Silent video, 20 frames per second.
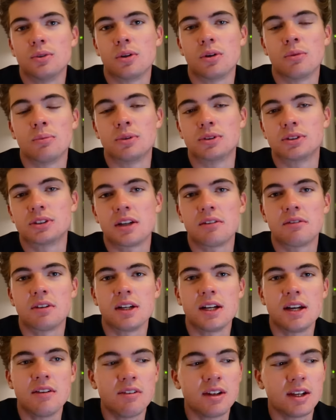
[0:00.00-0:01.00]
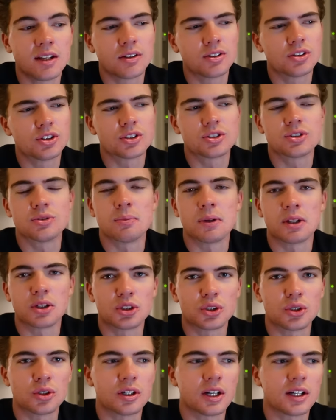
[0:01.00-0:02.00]
almost every evening just to make
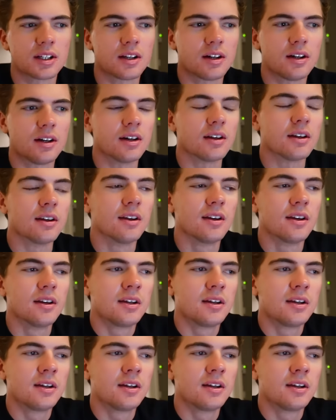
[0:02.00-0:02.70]
sure that I